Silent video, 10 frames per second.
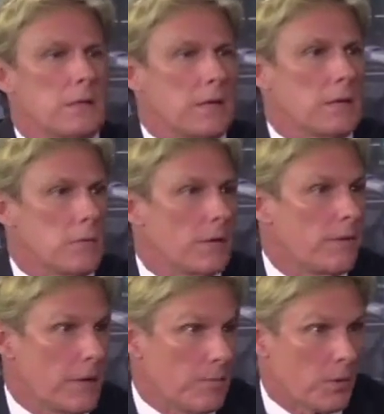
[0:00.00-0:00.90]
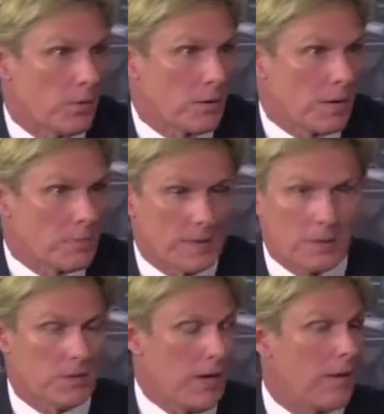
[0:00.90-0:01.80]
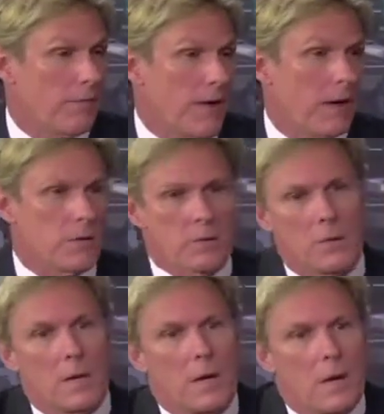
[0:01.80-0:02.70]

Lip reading: getting rid of any programs because they have value.